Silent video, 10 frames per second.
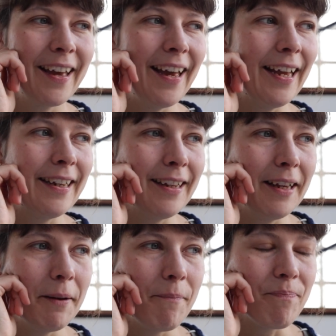
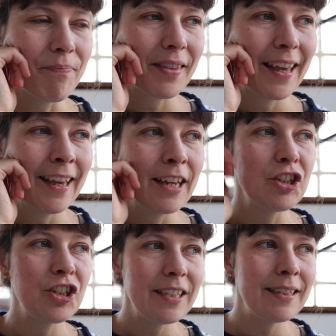and
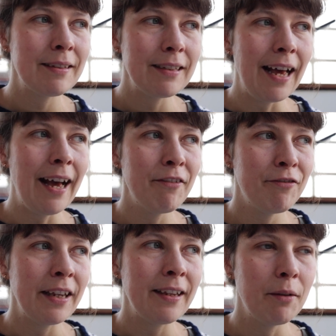she's
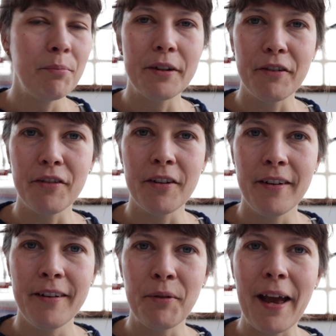having
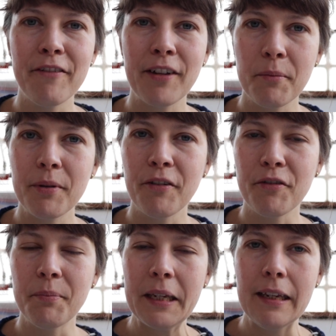we're having a bit
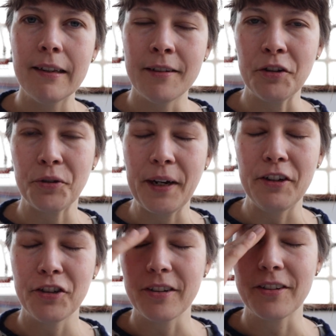of a pee
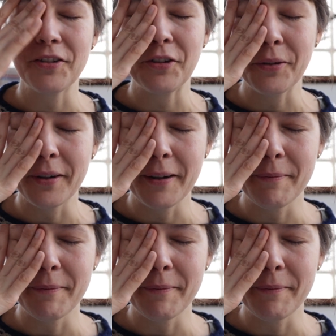situation. So